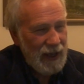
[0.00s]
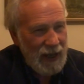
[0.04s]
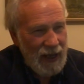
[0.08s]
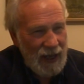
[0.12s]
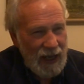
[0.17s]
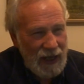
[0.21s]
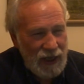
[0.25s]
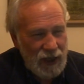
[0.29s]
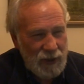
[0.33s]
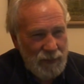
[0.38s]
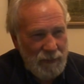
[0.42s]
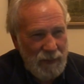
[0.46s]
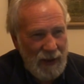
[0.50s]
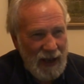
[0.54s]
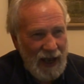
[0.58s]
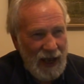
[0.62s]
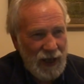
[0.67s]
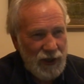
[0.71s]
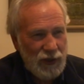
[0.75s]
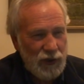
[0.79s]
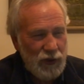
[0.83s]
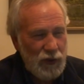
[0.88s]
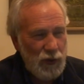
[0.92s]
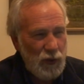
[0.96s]
has
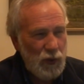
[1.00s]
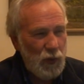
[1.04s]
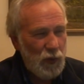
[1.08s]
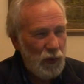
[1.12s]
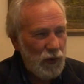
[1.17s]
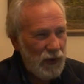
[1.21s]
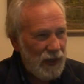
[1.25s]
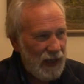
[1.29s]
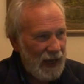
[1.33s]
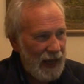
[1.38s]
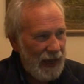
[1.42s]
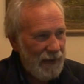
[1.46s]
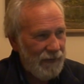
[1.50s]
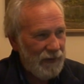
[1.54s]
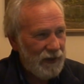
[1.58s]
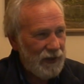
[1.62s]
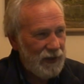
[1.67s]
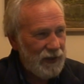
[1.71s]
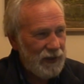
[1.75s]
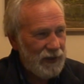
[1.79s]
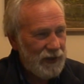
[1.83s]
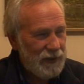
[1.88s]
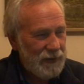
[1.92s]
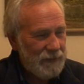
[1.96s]
passed through all the
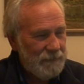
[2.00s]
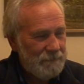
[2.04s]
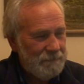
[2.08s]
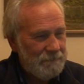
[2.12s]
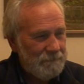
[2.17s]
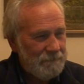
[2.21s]
heavens.